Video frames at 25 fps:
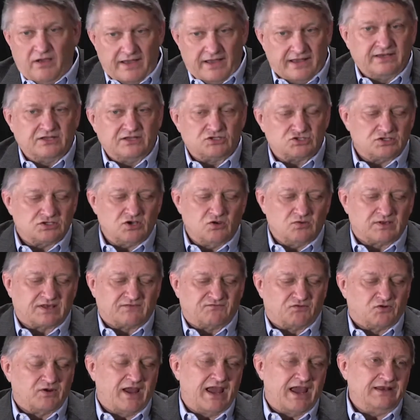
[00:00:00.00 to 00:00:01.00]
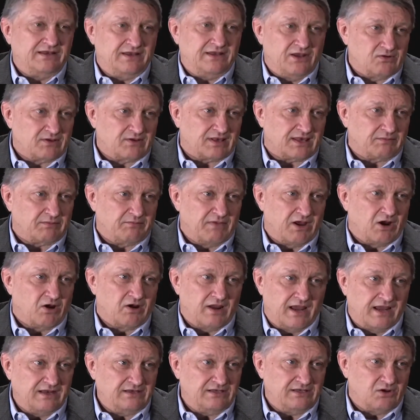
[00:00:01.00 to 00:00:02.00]
Well, and it shows for 8 years as
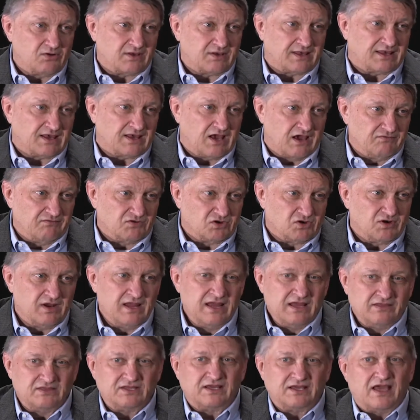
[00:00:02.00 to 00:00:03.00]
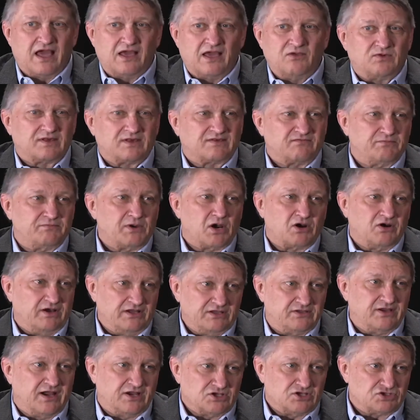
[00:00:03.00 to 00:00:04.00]
mayor, 8 years as governor, the guy was
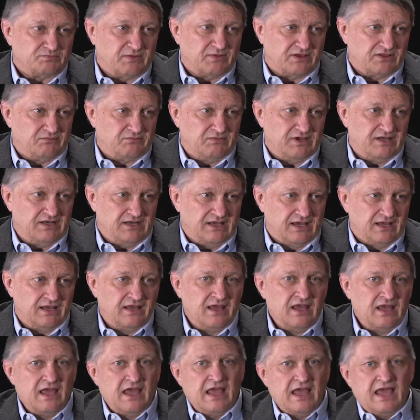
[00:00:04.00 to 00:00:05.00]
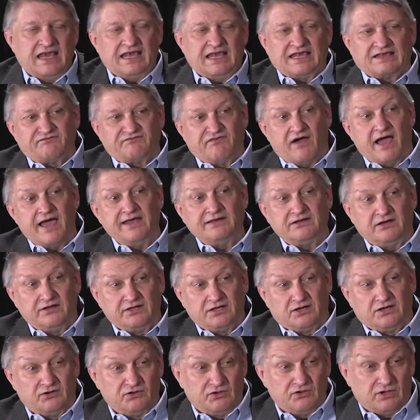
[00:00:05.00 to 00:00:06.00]
barely touched by the media. He's
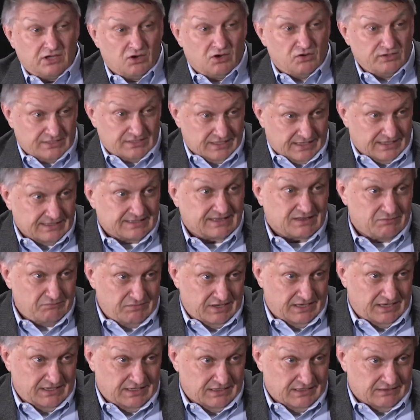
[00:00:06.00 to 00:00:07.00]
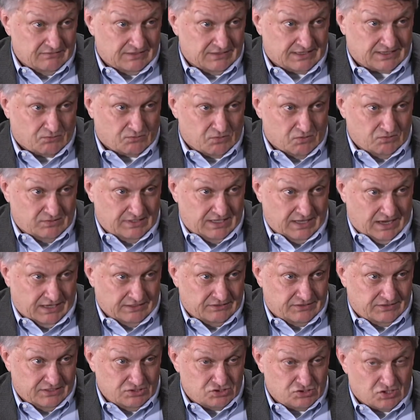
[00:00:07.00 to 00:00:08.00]
finally going to get some media
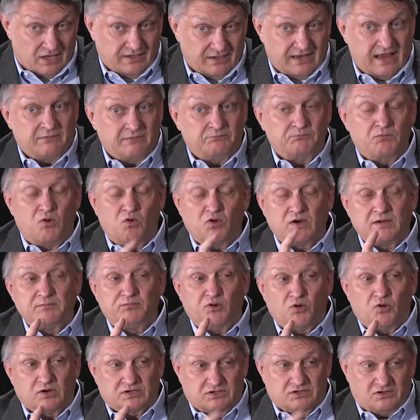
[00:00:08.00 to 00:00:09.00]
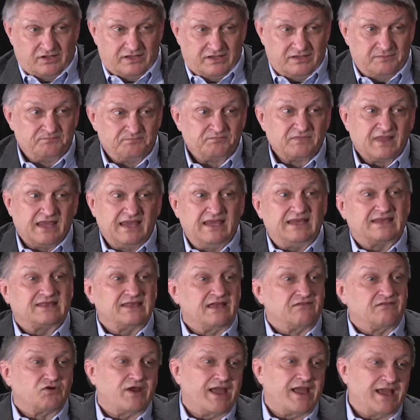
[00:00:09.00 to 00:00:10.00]
scrutiny, I think, John. And more importantly,
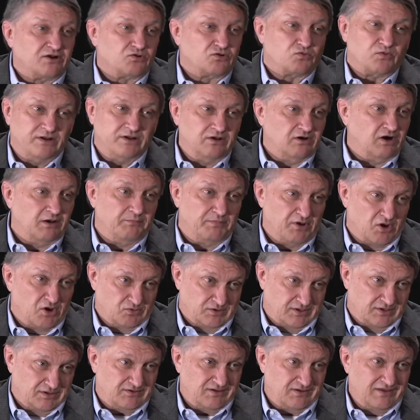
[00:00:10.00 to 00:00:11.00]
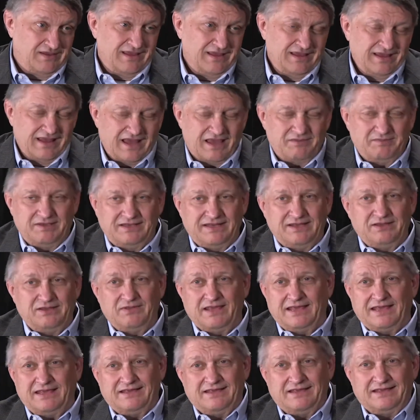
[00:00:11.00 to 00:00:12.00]
he's never had a real opponent. I
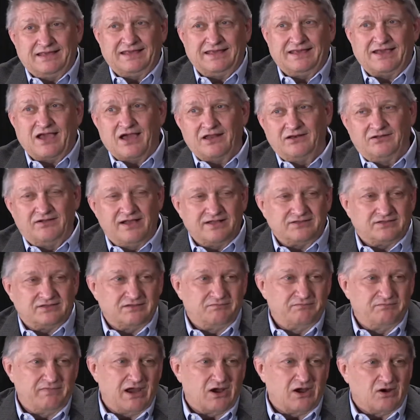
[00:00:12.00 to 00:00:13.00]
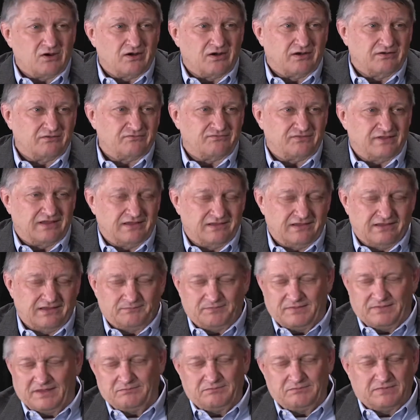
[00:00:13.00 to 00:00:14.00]
mean, he got elected mayor on
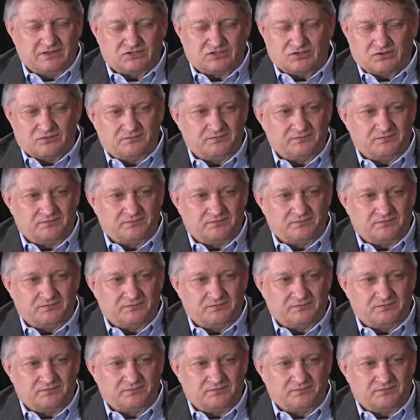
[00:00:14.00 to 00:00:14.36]
a...